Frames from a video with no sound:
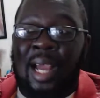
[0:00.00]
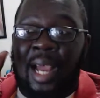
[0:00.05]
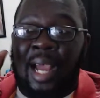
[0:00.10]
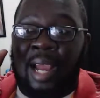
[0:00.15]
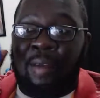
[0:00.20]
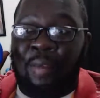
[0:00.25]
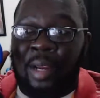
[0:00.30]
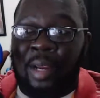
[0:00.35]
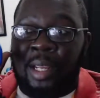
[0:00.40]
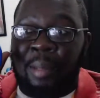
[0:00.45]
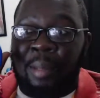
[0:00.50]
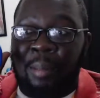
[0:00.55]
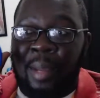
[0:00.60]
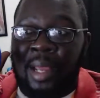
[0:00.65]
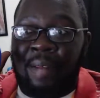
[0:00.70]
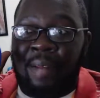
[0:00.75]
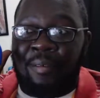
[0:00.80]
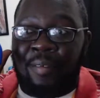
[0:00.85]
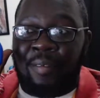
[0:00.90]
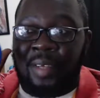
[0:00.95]
I
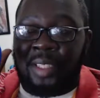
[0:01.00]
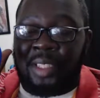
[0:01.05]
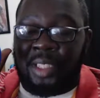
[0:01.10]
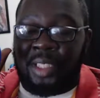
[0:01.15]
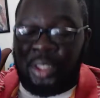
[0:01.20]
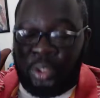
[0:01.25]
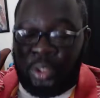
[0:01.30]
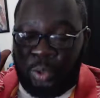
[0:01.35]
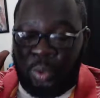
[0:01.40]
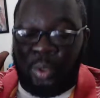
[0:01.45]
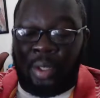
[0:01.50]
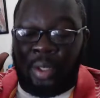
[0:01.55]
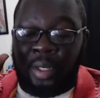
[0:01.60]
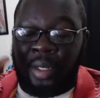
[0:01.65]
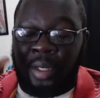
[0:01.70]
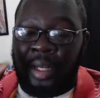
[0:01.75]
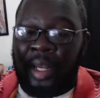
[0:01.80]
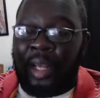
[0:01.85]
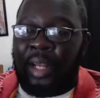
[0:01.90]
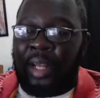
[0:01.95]
recommend this controller.